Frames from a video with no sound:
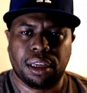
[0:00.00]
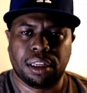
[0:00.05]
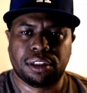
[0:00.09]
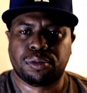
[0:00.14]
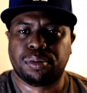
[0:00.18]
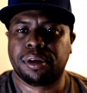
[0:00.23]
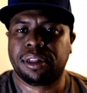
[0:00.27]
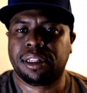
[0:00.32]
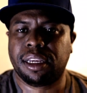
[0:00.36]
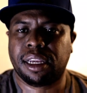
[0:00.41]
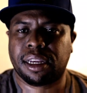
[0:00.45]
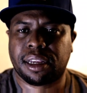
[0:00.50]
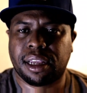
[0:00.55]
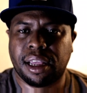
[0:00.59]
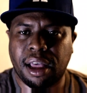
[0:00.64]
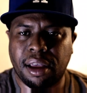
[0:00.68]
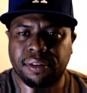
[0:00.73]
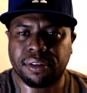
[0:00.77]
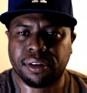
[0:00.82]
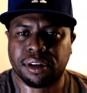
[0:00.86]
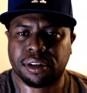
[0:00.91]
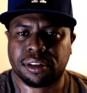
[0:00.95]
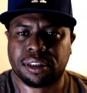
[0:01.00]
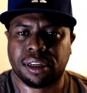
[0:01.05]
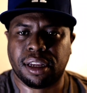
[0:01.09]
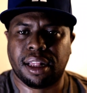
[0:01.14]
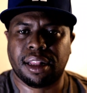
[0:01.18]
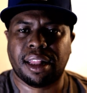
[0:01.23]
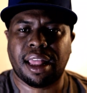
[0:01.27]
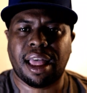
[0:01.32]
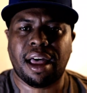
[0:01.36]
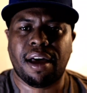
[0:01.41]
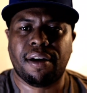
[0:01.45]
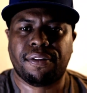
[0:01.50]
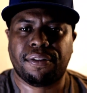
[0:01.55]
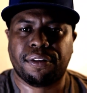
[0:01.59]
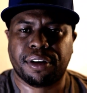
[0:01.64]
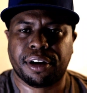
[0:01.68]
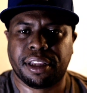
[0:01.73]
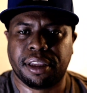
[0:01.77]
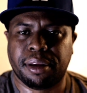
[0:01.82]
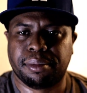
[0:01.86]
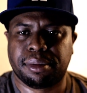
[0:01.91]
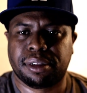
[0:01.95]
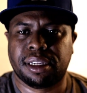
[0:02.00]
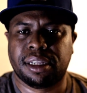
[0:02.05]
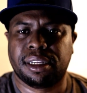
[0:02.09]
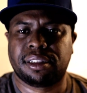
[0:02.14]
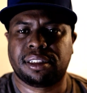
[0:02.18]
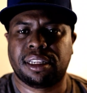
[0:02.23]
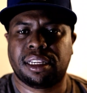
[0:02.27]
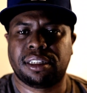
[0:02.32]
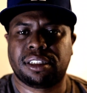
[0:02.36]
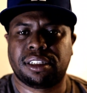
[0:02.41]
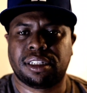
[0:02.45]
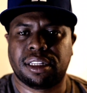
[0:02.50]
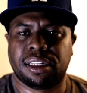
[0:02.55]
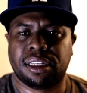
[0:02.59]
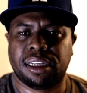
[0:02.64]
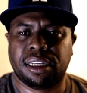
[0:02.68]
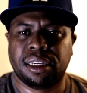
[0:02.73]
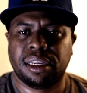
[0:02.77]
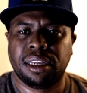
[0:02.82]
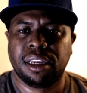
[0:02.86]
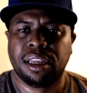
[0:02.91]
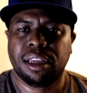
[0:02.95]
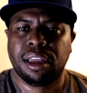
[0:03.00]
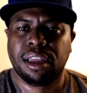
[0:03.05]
it's really a cover to allow for him to essentially